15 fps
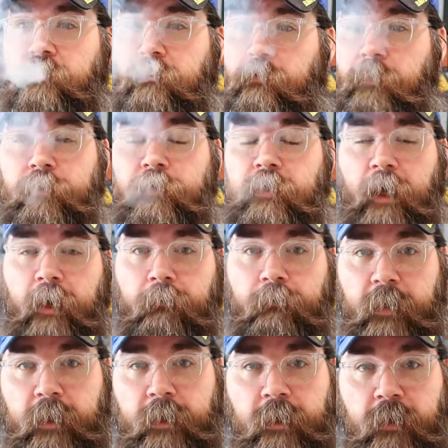We would not
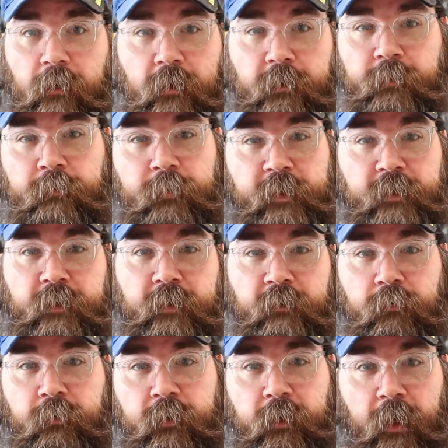be here. Our
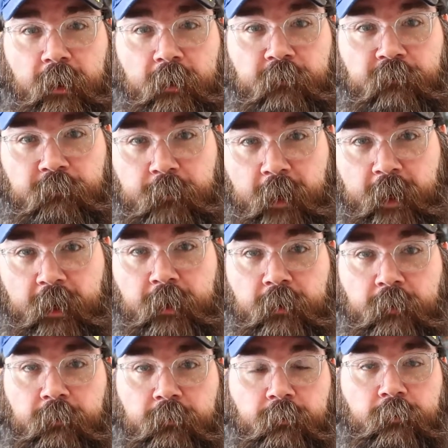species would not have made
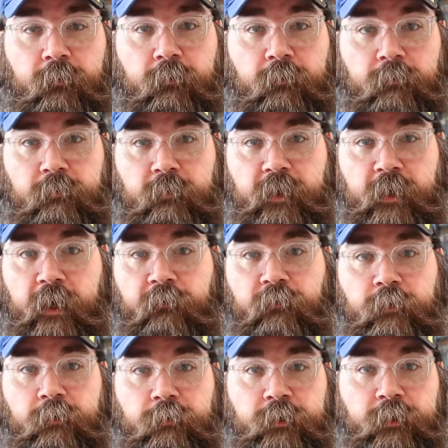it through the
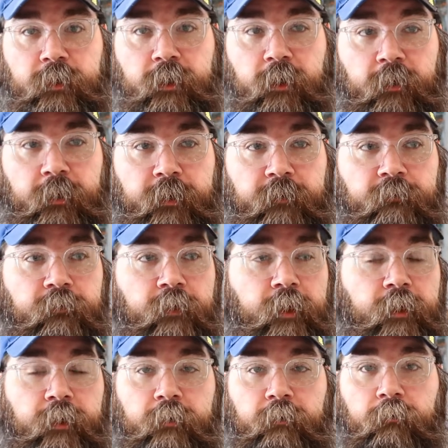evolutionary
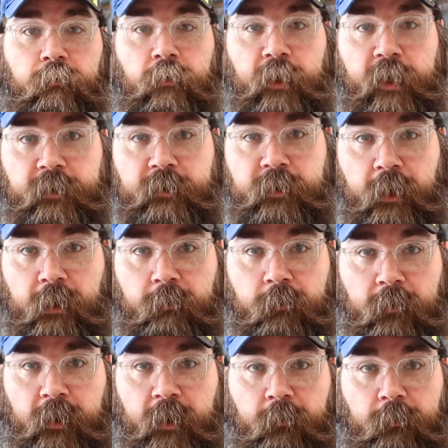fucking roulette
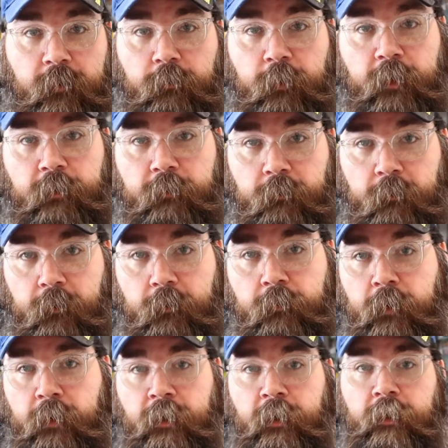table that we went
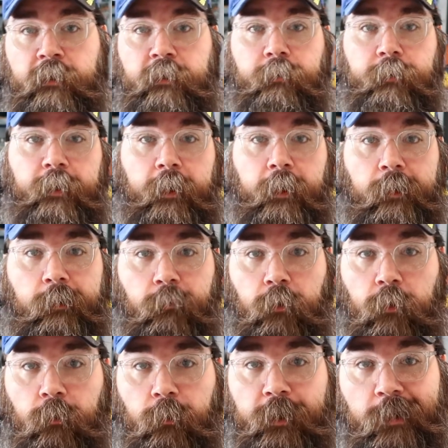through to become
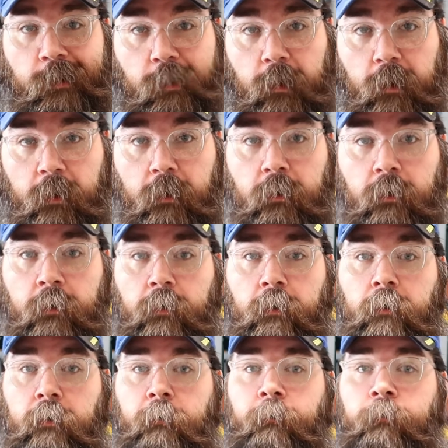who we are
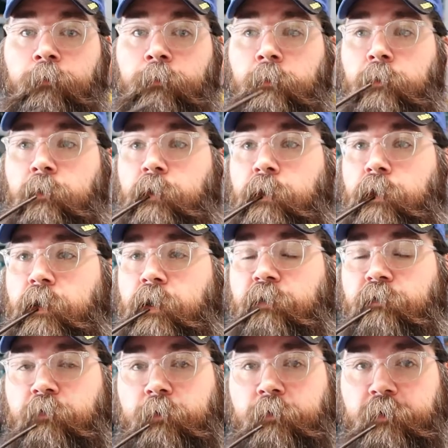
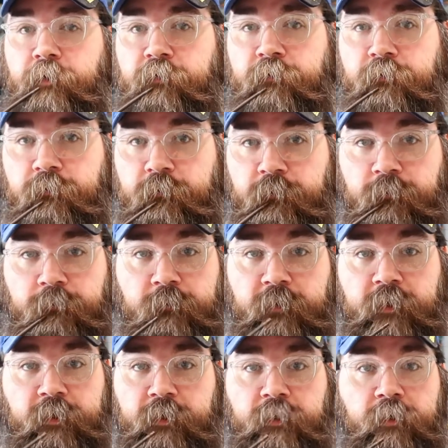if we were
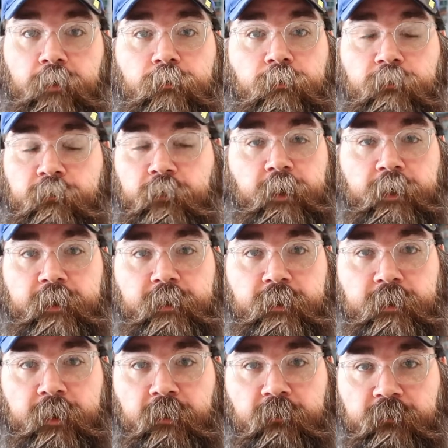so fucking
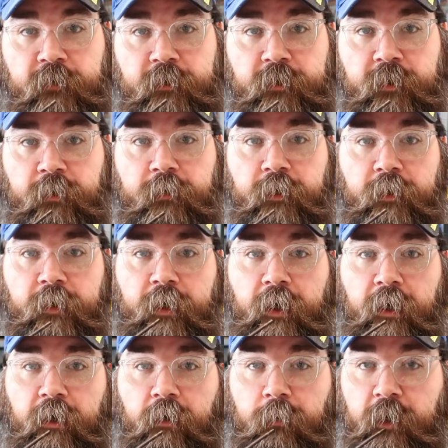selfish that we only
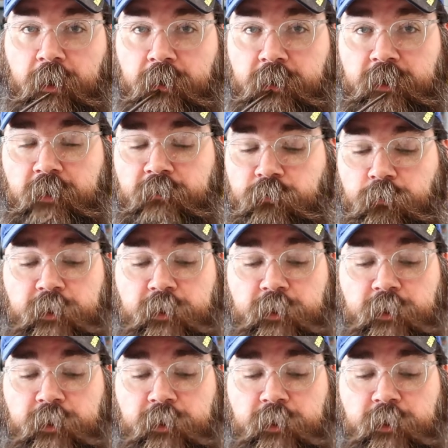cared about ourselves.